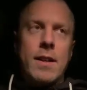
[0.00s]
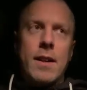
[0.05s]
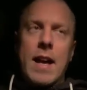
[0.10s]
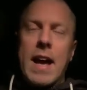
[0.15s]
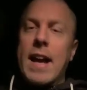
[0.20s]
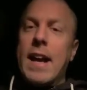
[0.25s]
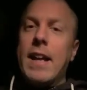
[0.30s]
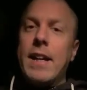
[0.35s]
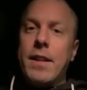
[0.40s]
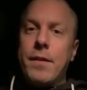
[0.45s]

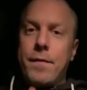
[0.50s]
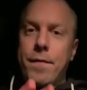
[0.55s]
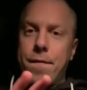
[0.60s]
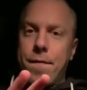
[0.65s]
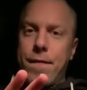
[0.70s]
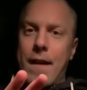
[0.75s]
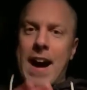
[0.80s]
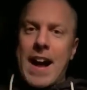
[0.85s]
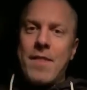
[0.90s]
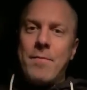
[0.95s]
and I did
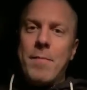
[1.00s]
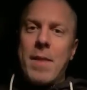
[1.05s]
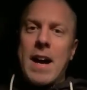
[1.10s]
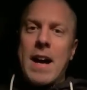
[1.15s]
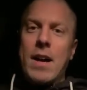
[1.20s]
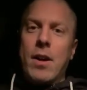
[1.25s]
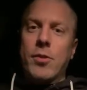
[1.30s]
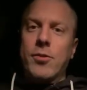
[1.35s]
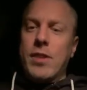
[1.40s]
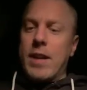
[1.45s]
5
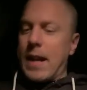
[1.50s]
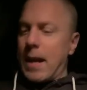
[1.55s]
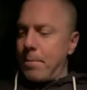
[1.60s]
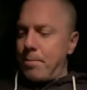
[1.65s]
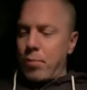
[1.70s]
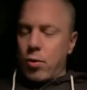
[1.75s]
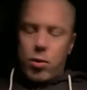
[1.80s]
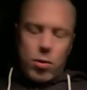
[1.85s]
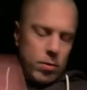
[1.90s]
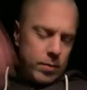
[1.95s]
miles and I
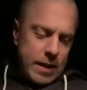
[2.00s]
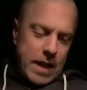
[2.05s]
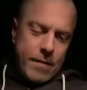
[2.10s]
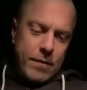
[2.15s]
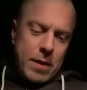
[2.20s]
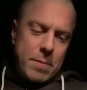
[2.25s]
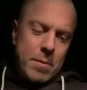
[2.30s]
pulled every